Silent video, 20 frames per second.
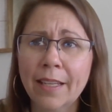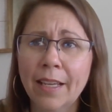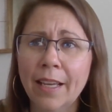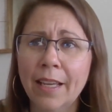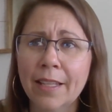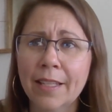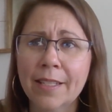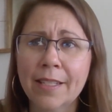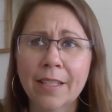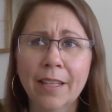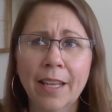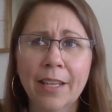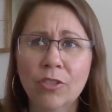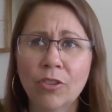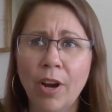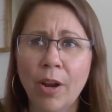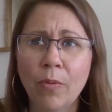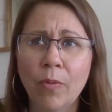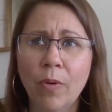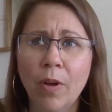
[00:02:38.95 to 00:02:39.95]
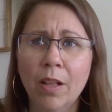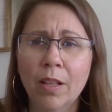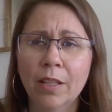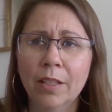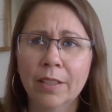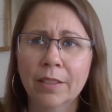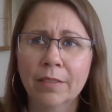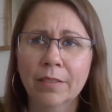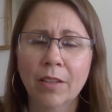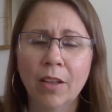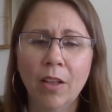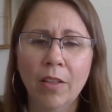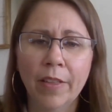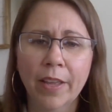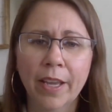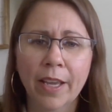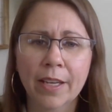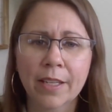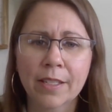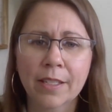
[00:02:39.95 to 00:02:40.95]
They still had drywall and all
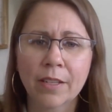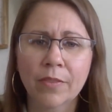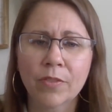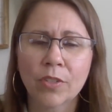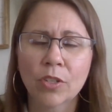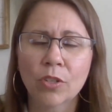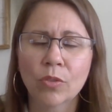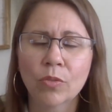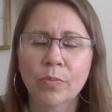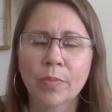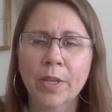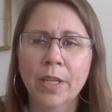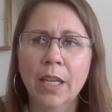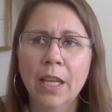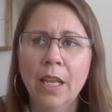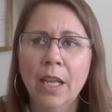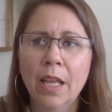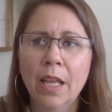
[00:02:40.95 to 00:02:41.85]
that kind of stuff to do, but